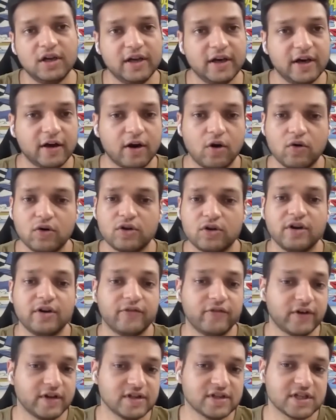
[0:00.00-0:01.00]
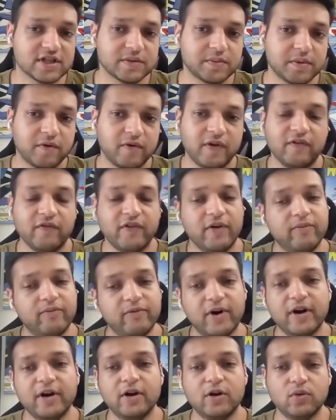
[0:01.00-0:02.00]
clear out the differences between Web
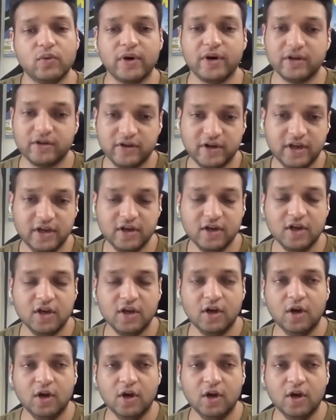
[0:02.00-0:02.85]
1, 2 and 3.